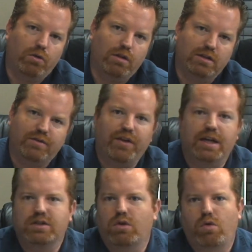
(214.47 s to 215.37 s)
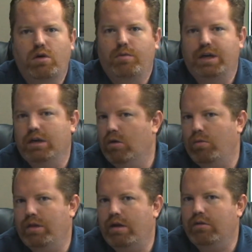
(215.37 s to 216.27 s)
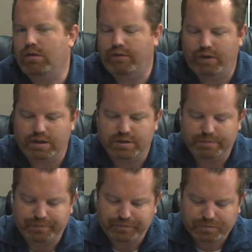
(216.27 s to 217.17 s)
we're doing this fix, or we can do it without doing the fix.